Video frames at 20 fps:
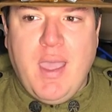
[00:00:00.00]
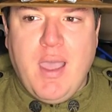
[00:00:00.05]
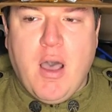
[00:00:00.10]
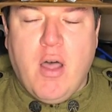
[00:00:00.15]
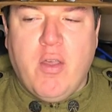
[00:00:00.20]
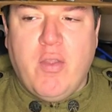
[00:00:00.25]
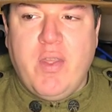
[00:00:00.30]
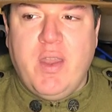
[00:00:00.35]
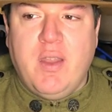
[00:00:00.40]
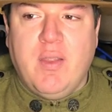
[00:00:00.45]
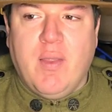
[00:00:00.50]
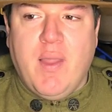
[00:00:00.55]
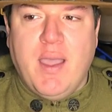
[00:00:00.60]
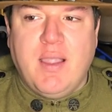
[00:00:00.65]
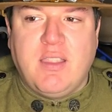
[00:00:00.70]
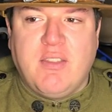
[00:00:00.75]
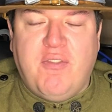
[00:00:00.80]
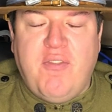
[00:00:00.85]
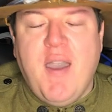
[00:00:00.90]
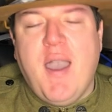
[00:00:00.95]
although they didn't
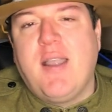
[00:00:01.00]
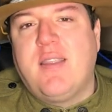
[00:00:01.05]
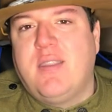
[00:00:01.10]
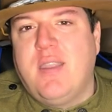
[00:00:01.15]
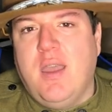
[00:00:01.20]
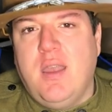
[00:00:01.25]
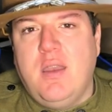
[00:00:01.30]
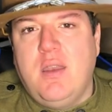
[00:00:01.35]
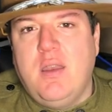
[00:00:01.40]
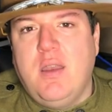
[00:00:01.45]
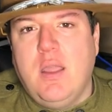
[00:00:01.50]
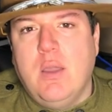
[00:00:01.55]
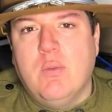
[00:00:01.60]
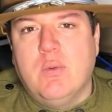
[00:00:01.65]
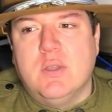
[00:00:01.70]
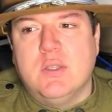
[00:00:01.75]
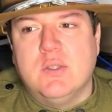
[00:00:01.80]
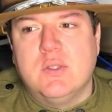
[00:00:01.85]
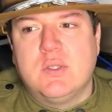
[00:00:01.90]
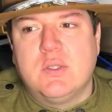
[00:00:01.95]
like the fact that it
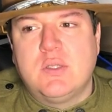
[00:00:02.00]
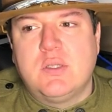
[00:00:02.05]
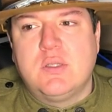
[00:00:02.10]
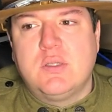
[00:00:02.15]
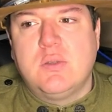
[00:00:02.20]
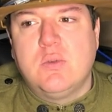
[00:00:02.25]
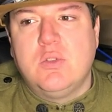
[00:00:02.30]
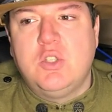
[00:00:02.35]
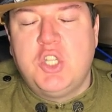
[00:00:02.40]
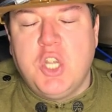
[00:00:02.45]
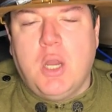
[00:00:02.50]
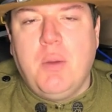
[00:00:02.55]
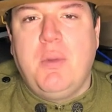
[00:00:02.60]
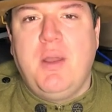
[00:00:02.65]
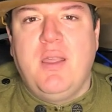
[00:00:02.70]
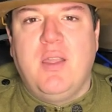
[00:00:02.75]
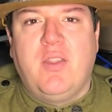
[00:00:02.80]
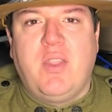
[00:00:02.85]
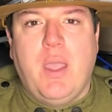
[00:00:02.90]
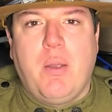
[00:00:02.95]
was
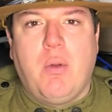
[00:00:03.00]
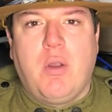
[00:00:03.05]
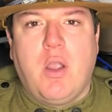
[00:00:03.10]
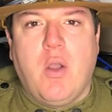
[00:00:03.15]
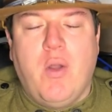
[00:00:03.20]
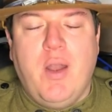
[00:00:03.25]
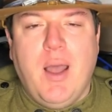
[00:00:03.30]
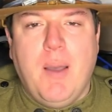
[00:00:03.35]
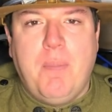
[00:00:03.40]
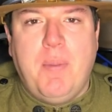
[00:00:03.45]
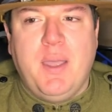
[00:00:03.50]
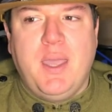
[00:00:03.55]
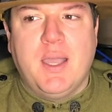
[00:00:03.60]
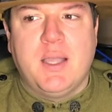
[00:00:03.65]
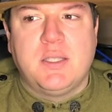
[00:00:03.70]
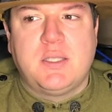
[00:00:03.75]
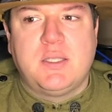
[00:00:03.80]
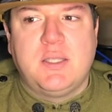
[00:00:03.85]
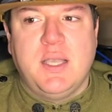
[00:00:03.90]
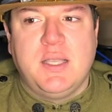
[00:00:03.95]
Germany that they were going up
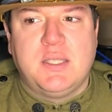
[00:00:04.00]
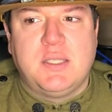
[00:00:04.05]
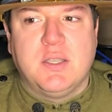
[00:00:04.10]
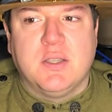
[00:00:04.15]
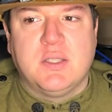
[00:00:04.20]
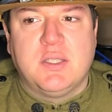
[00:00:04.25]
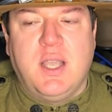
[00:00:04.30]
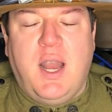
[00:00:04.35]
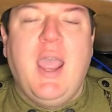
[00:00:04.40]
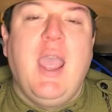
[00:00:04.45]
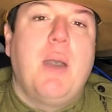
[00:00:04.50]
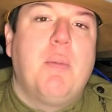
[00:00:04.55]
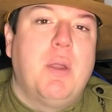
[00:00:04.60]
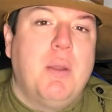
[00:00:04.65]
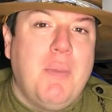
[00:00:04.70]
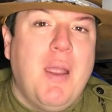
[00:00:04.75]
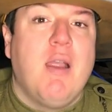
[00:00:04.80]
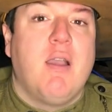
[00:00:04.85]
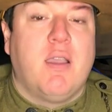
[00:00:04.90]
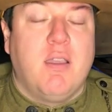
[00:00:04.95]
against, they still said, hey, I'm an
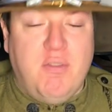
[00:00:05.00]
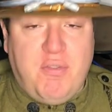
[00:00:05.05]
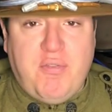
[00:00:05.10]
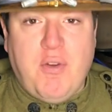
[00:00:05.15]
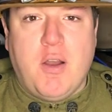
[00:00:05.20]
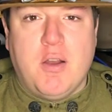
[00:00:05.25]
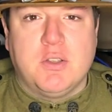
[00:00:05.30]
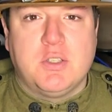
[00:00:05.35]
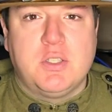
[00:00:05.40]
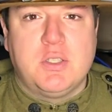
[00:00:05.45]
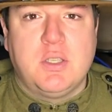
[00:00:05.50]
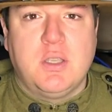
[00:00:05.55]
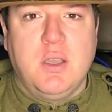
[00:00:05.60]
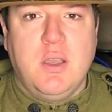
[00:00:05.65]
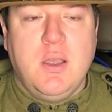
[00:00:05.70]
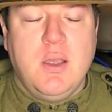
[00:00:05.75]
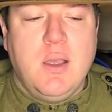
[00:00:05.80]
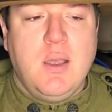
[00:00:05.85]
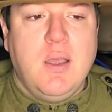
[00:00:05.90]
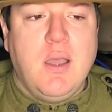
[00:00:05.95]
American first.
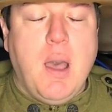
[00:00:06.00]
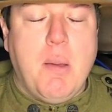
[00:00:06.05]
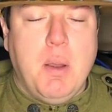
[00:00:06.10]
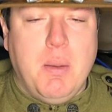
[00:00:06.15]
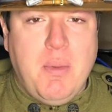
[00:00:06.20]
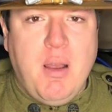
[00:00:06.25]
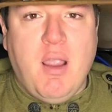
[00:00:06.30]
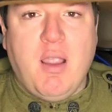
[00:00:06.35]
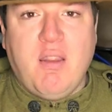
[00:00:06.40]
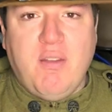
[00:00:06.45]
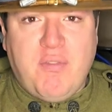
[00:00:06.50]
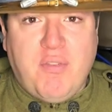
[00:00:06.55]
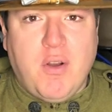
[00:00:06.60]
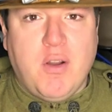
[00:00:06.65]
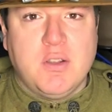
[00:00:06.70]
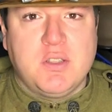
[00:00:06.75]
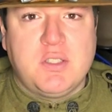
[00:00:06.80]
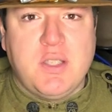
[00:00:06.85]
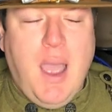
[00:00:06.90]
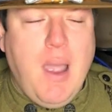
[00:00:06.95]
I'm an American
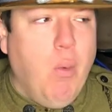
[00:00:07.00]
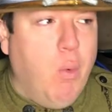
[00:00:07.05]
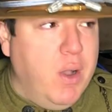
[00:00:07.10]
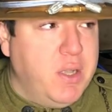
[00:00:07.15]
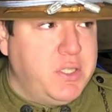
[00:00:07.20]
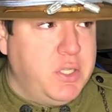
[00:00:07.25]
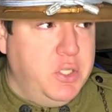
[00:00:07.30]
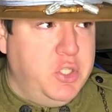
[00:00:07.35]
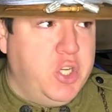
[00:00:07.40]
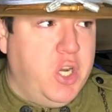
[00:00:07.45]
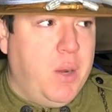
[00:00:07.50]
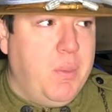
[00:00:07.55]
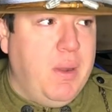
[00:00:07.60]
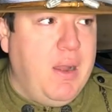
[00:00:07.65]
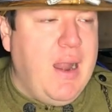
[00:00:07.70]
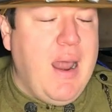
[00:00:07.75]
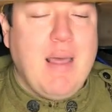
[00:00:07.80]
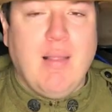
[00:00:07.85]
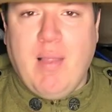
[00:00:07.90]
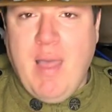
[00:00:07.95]
first. I was a German
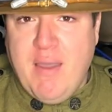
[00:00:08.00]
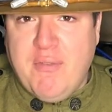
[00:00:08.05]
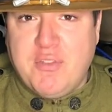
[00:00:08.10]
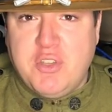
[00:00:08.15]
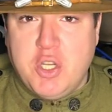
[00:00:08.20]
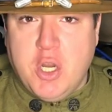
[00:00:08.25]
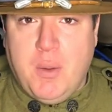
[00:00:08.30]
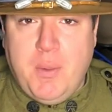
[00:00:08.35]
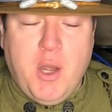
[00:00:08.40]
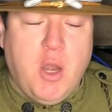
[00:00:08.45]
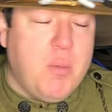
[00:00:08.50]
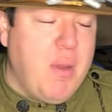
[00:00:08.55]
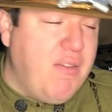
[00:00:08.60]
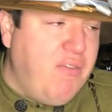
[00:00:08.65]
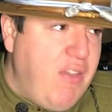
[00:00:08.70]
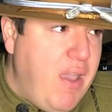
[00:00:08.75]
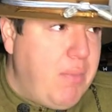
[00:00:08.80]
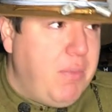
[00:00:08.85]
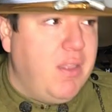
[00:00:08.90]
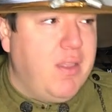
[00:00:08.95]
and I left Germany, or my
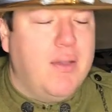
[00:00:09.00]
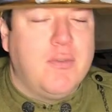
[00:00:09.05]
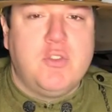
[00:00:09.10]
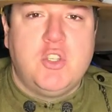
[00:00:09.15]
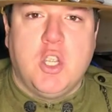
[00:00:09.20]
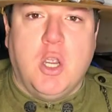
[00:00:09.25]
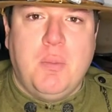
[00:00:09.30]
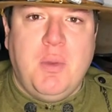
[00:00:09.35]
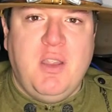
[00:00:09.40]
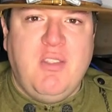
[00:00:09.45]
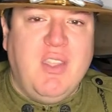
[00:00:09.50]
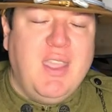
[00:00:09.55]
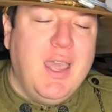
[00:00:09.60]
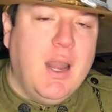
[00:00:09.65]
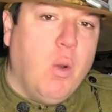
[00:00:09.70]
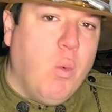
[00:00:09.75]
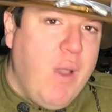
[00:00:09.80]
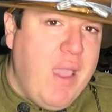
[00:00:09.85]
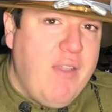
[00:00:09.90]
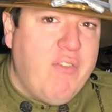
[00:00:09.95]
family left Germany, to
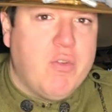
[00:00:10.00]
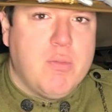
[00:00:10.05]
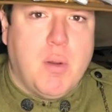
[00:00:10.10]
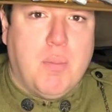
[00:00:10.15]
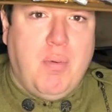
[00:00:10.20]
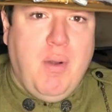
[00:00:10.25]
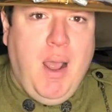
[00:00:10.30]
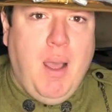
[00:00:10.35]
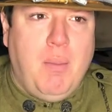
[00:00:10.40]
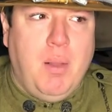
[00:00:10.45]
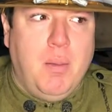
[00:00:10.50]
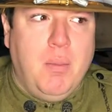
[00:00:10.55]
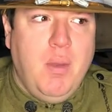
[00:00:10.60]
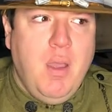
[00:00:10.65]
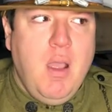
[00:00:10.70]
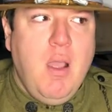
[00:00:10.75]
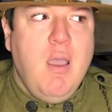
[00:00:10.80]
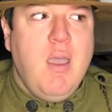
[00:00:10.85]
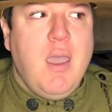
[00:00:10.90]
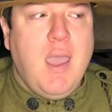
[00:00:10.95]
get away from a problem.
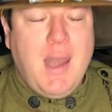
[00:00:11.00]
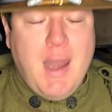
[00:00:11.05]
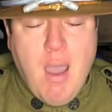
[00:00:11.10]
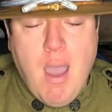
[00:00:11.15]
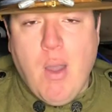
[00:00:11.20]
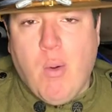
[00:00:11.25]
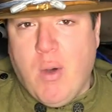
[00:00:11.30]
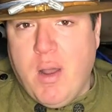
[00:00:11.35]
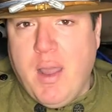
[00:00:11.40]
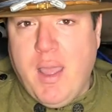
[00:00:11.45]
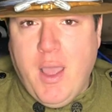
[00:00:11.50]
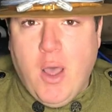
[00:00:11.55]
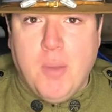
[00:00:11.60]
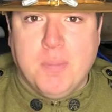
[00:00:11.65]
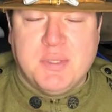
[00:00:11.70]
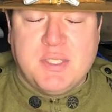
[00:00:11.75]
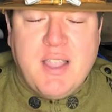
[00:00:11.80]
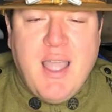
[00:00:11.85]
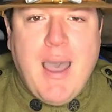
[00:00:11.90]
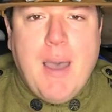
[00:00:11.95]
And now I want to
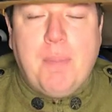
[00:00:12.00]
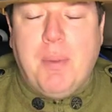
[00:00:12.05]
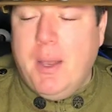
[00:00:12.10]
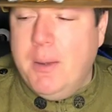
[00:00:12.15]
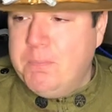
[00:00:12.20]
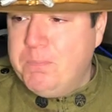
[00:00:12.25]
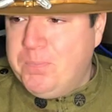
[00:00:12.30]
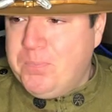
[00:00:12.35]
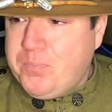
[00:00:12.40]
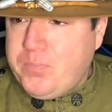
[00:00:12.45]
help stop it.